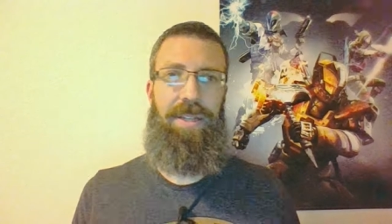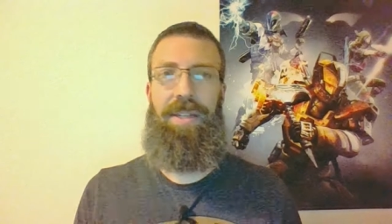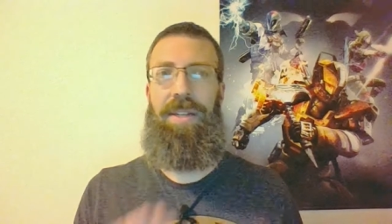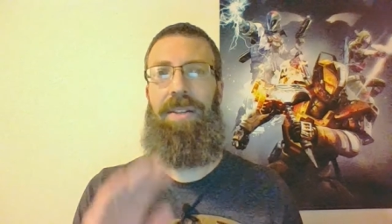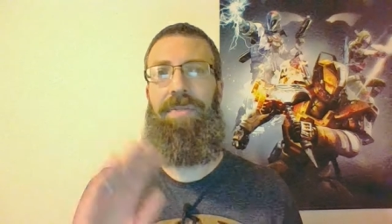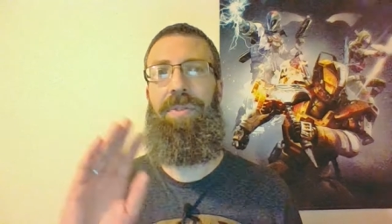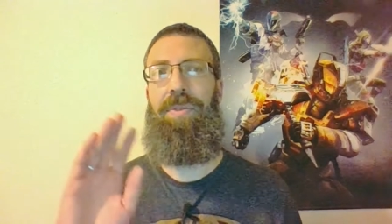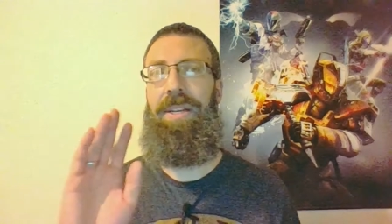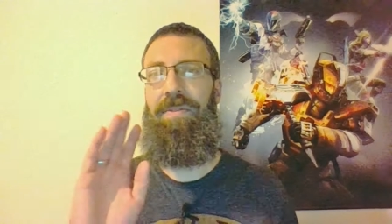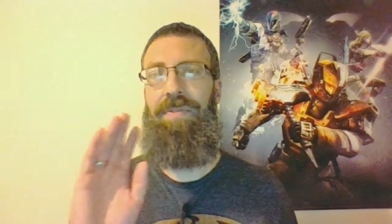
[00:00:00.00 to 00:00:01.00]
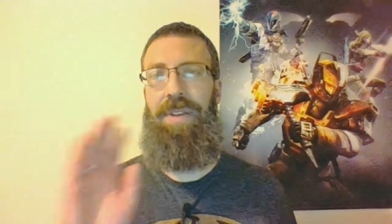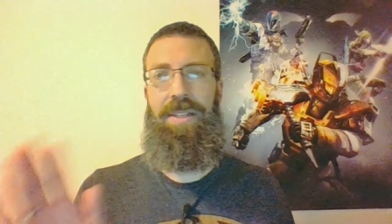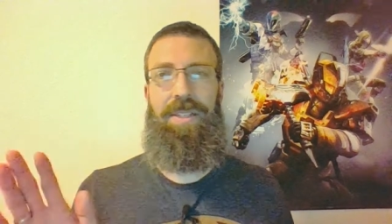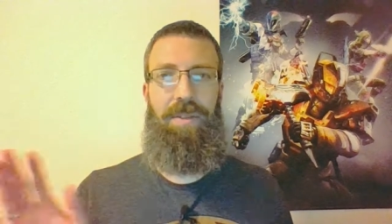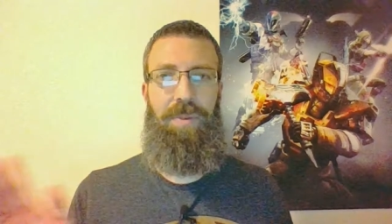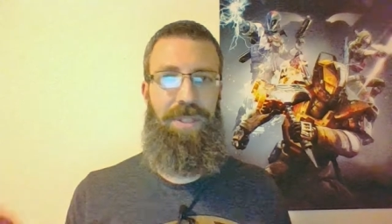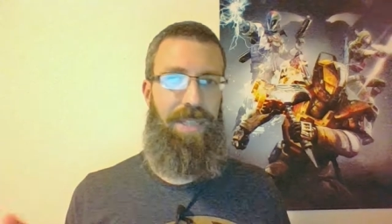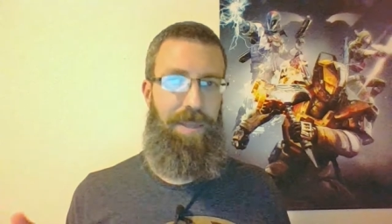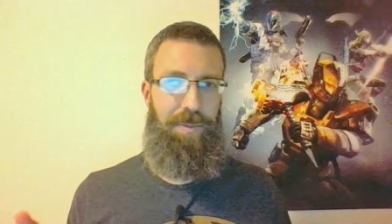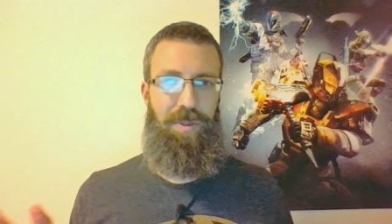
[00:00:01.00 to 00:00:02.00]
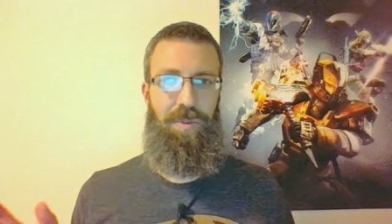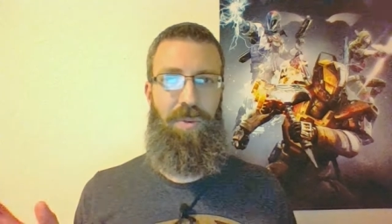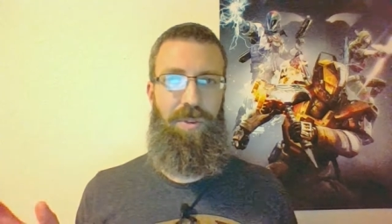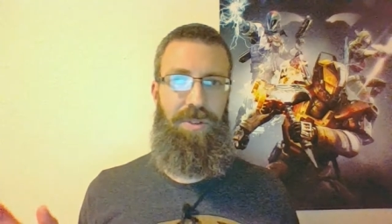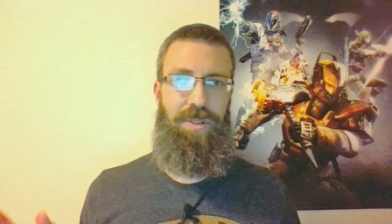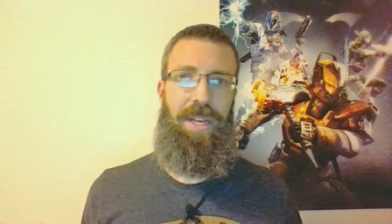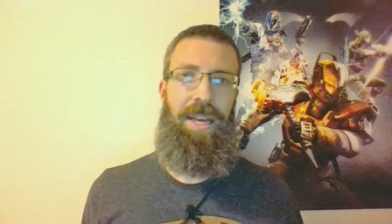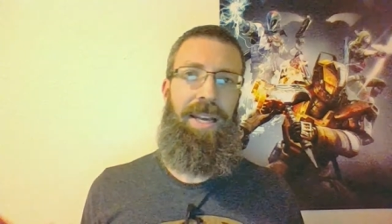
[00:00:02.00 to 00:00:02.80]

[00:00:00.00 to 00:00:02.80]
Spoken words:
If you're writing fantasy, what's the name of your world?